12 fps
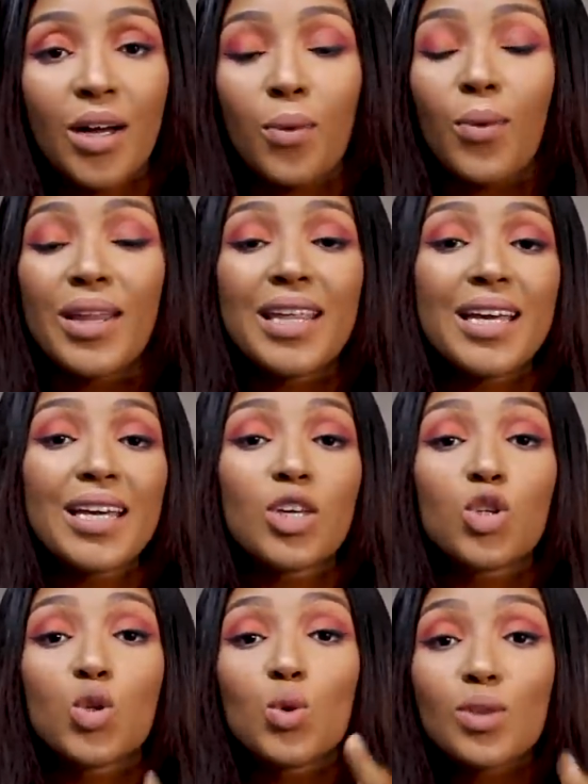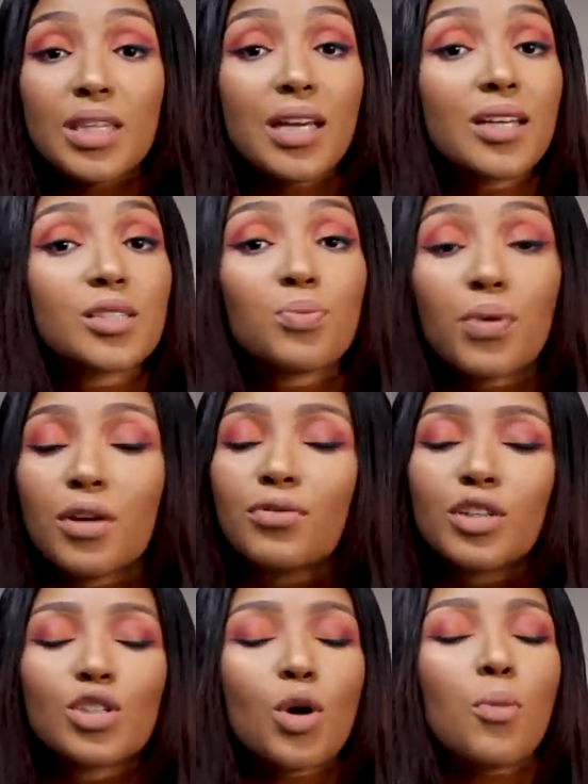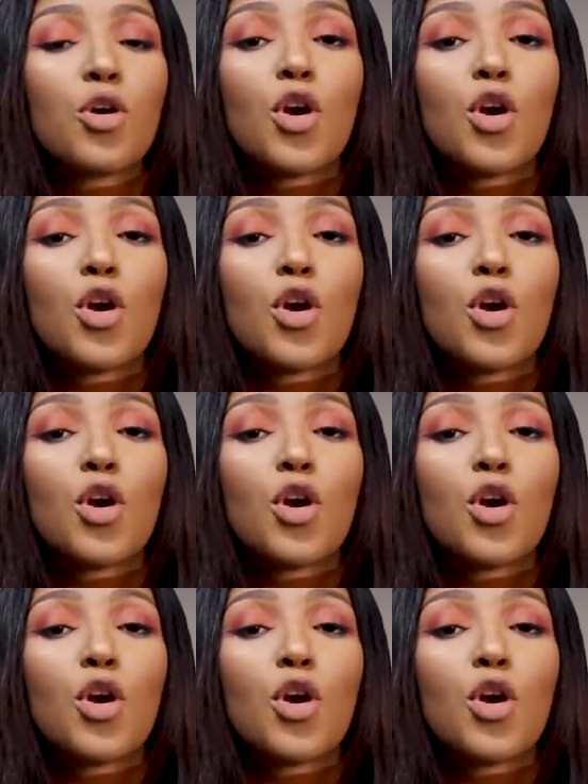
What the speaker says: Whether you think it's perfect or